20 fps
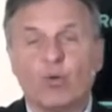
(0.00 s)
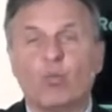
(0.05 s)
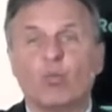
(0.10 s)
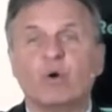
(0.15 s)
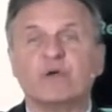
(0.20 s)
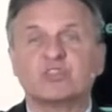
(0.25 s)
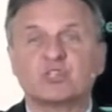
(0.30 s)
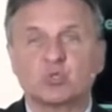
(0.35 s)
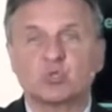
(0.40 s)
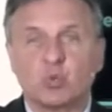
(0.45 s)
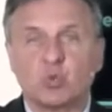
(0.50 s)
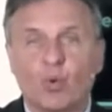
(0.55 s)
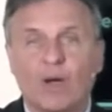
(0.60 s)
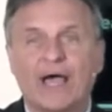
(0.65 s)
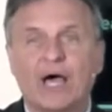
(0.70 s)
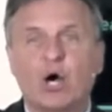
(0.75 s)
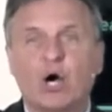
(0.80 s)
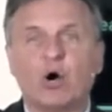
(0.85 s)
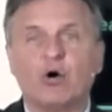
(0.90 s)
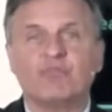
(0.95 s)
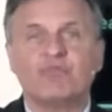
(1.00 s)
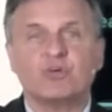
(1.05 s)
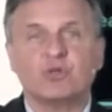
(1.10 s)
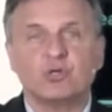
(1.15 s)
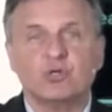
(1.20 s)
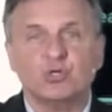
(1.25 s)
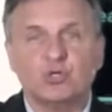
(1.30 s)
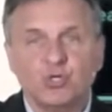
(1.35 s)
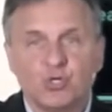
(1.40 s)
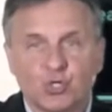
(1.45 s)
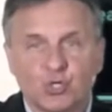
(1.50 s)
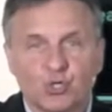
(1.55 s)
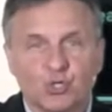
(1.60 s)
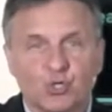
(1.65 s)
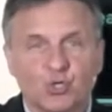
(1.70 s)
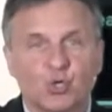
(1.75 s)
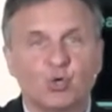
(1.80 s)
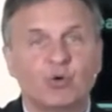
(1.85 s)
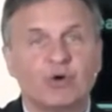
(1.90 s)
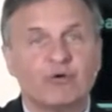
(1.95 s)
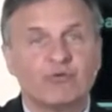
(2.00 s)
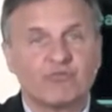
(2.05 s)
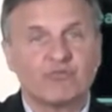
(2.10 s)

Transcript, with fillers: with 12 new